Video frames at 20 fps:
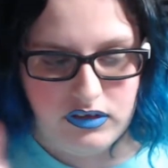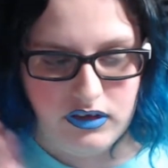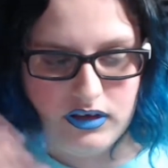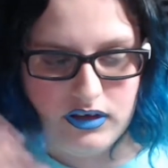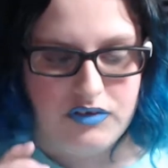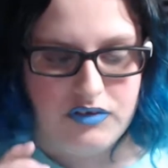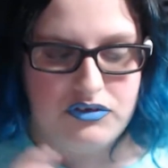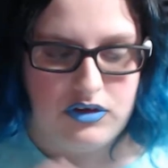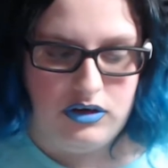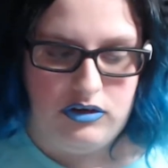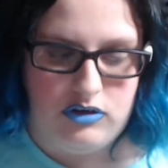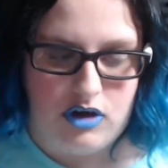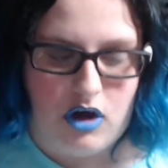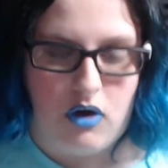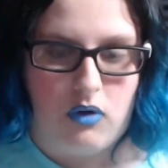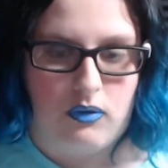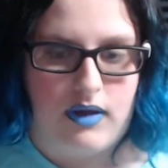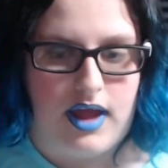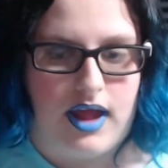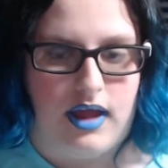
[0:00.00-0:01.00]
isn't
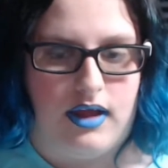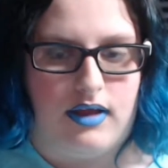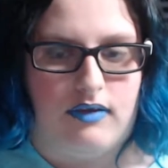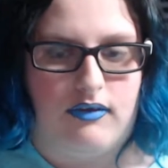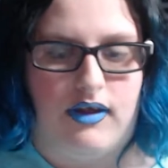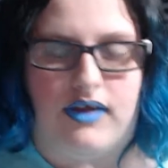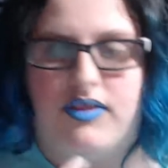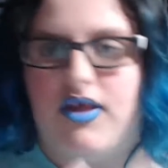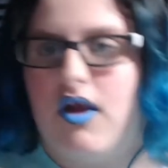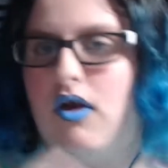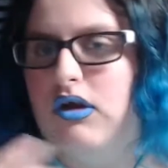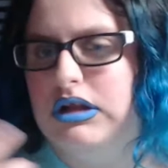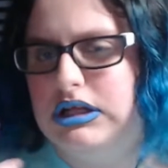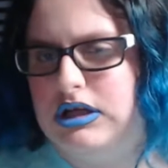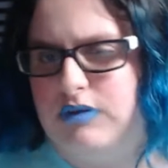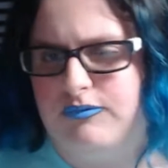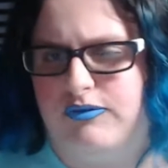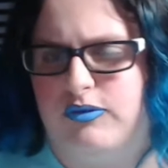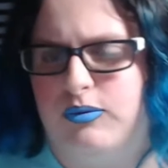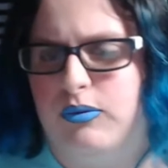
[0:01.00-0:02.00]
okay, like, they aren't
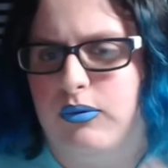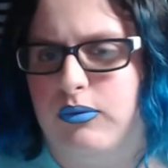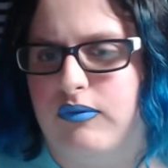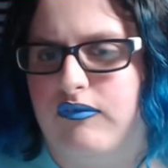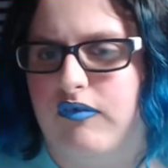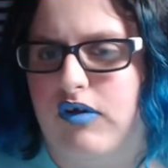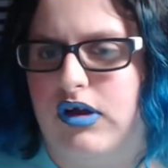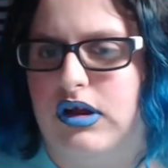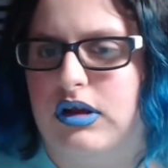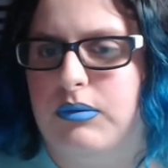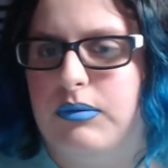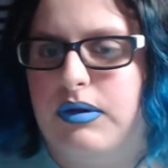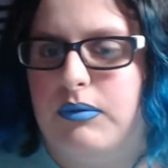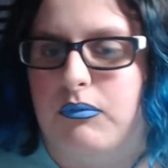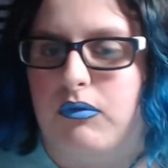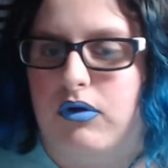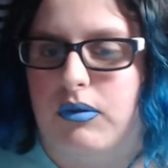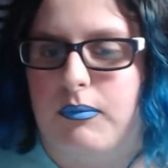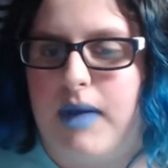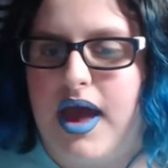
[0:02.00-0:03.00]
comfortable referring to me
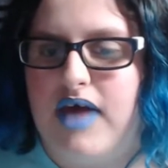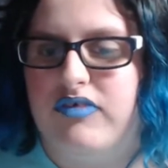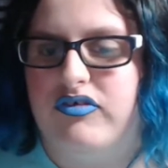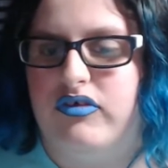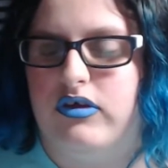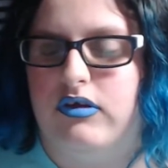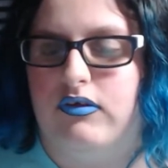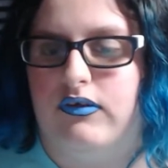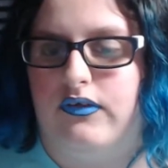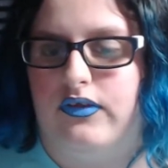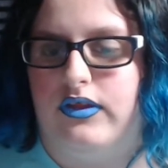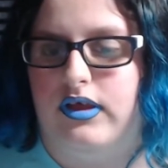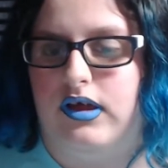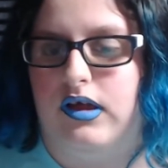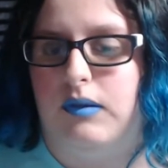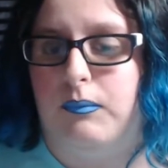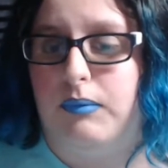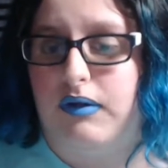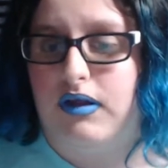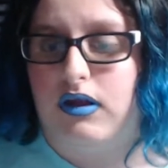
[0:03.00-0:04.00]
more
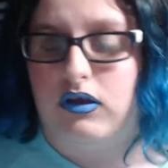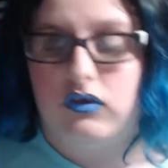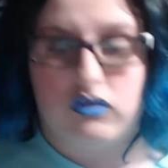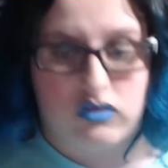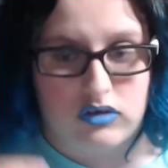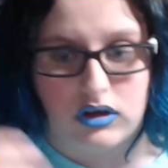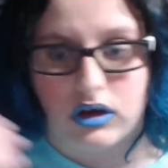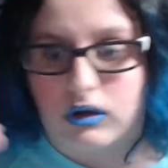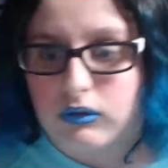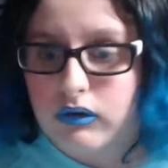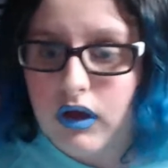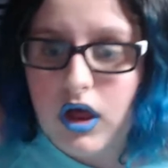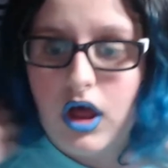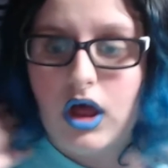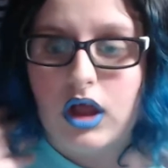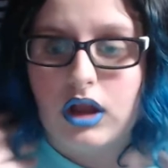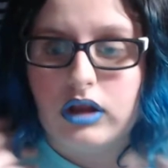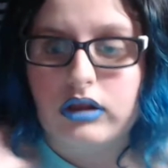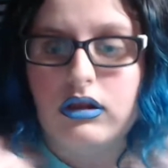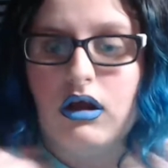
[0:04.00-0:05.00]
masculinely because, you know,
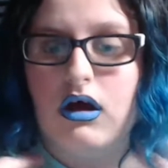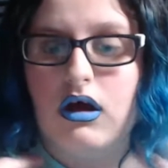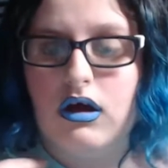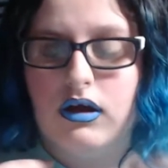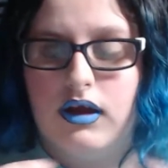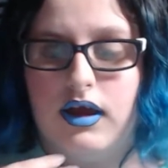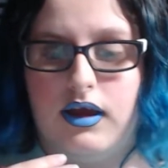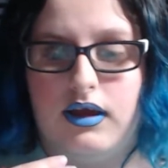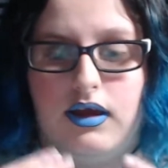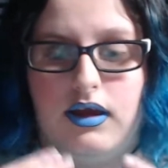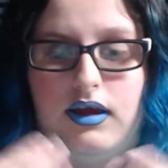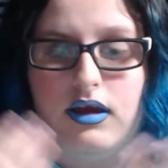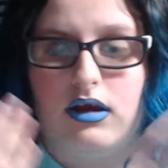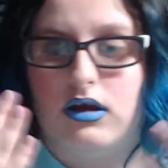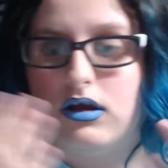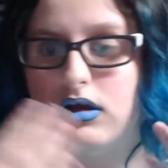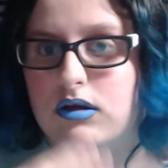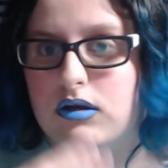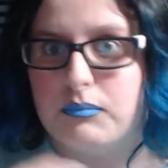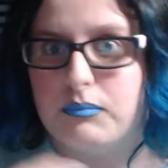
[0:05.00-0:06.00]
long
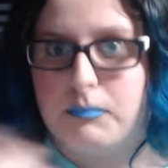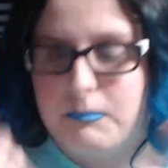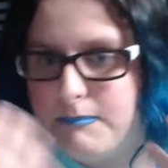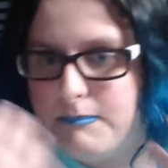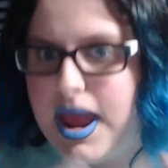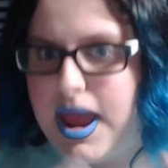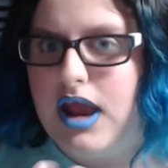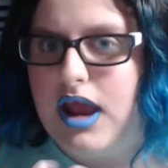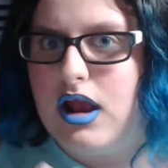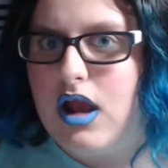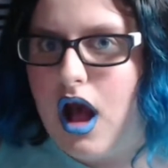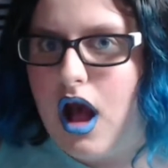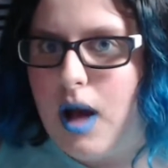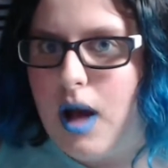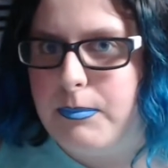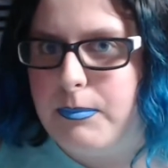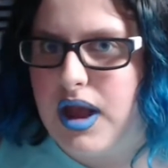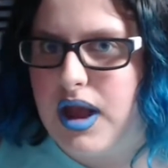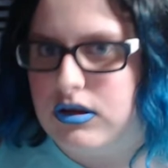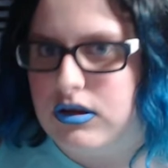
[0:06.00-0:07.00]
hair,
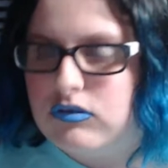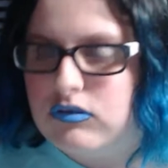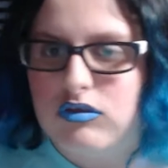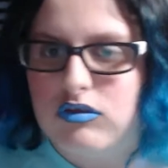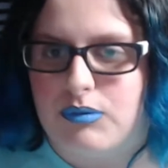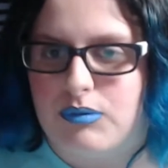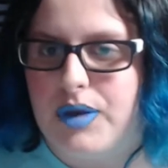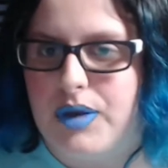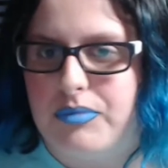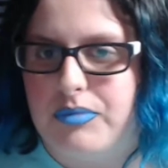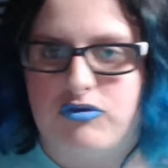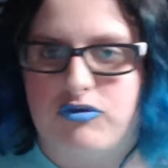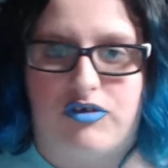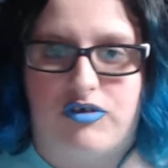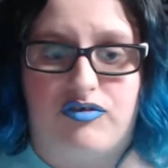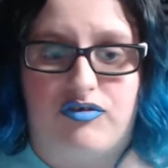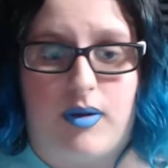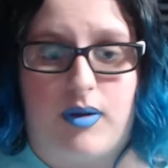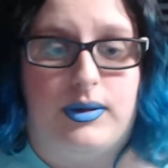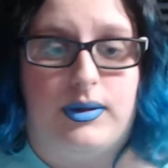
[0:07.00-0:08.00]
makeup, I sometimes
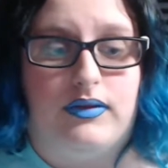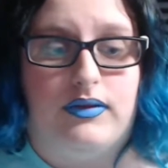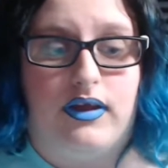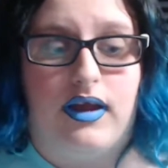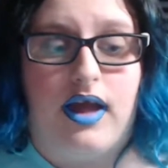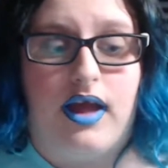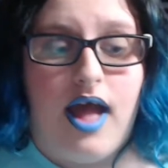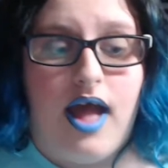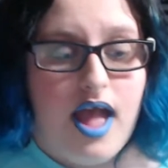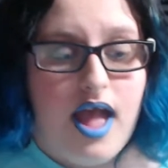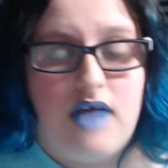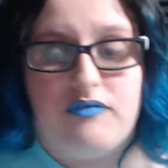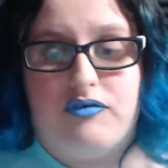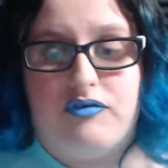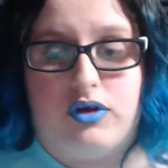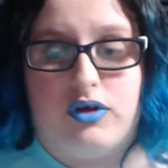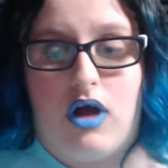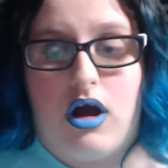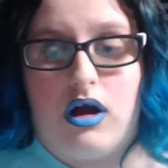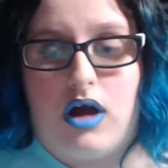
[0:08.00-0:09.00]
dress femininely, if
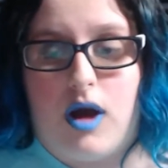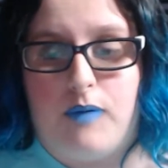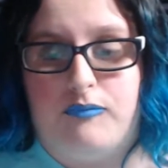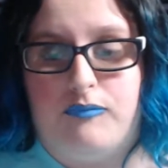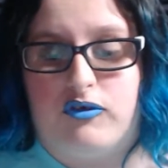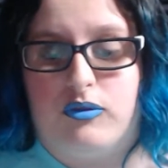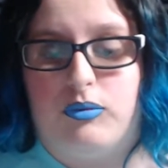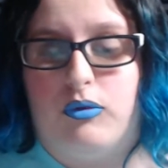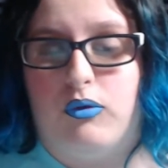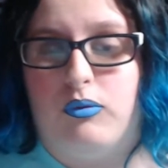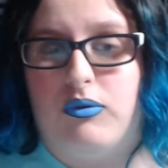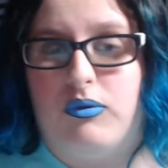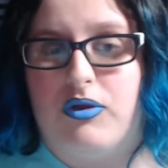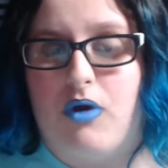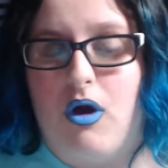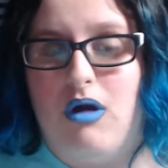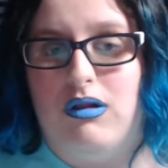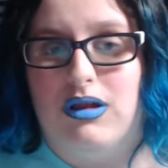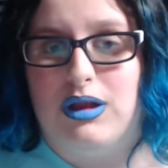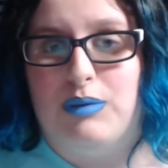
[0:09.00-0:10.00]
they're not comfortable with
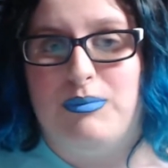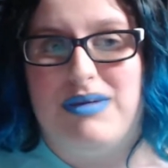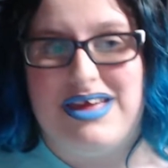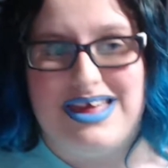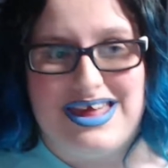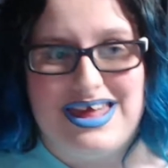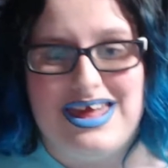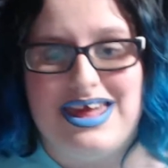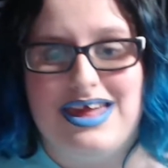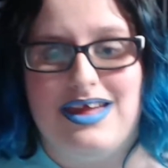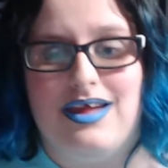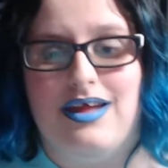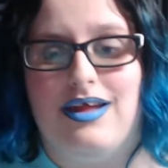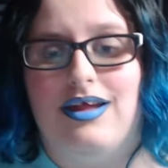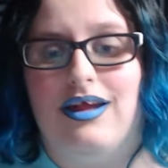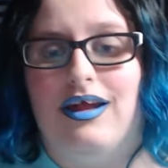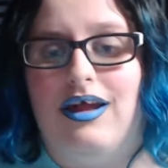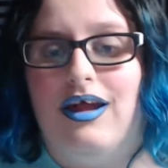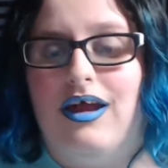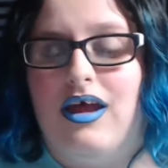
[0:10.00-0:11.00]
calling me
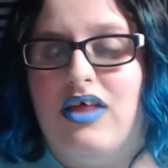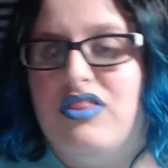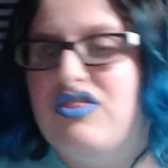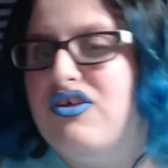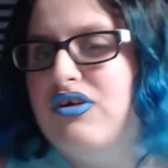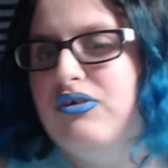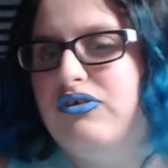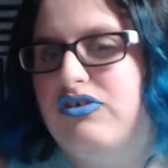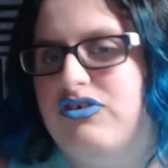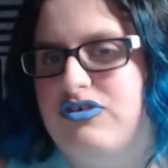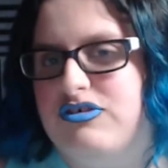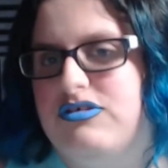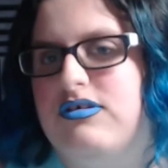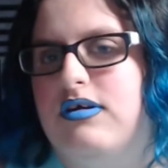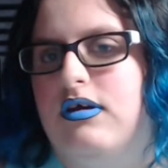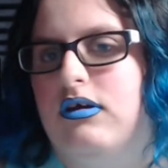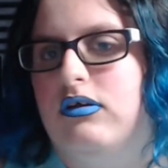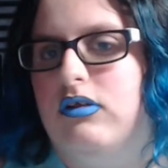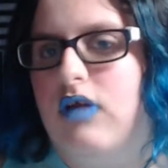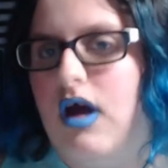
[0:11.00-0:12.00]
he, there's
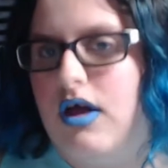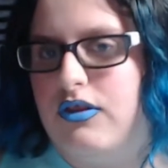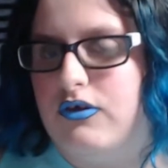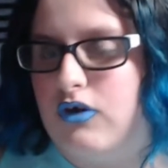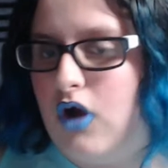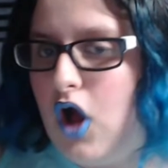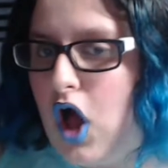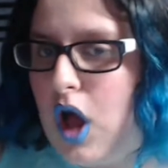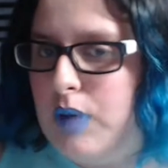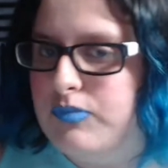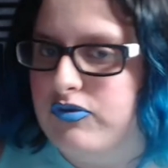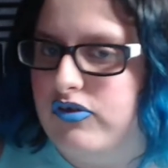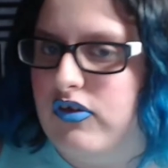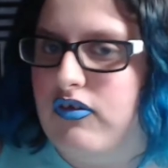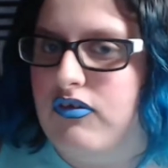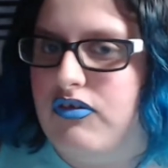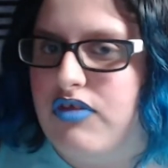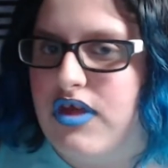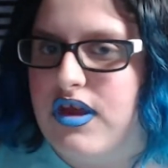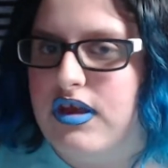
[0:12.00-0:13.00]
still other
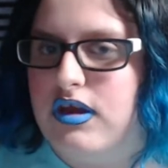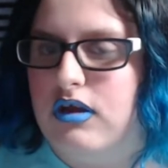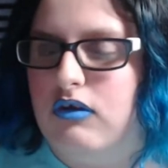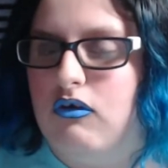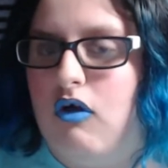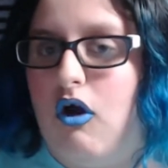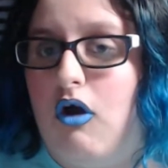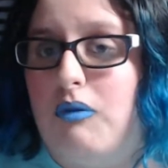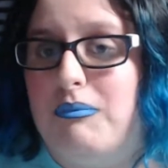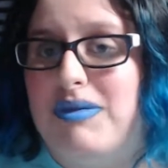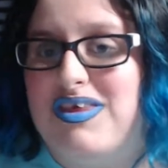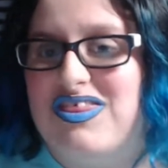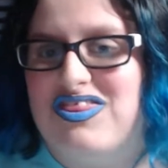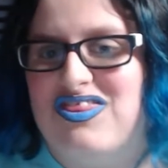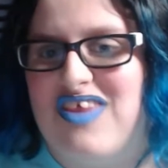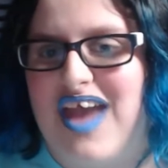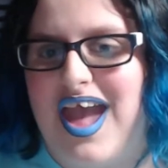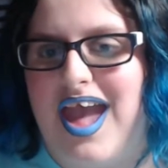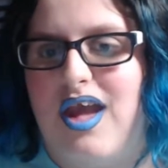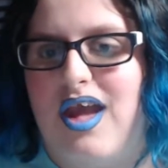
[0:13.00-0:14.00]
options. They can call me
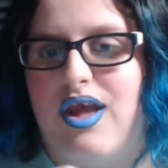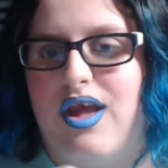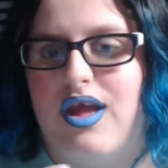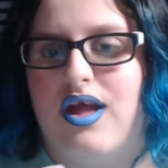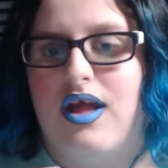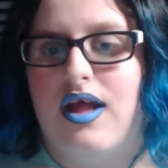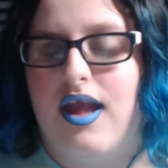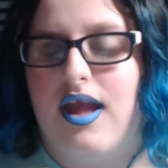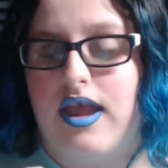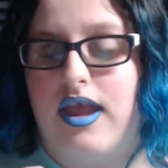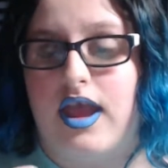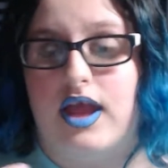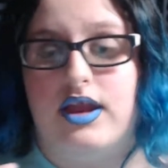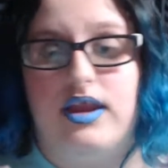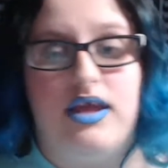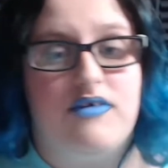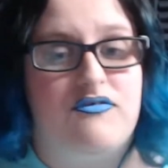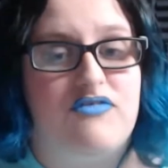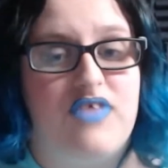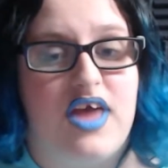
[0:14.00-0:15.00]
they, and
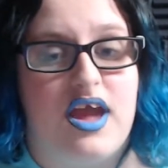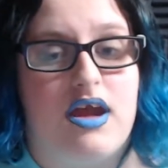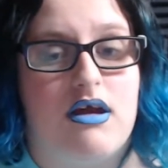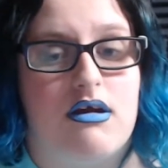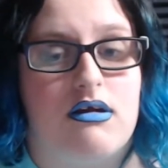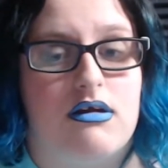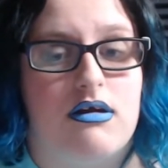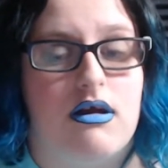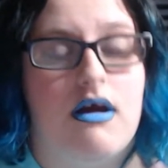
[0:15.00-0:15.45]
if they are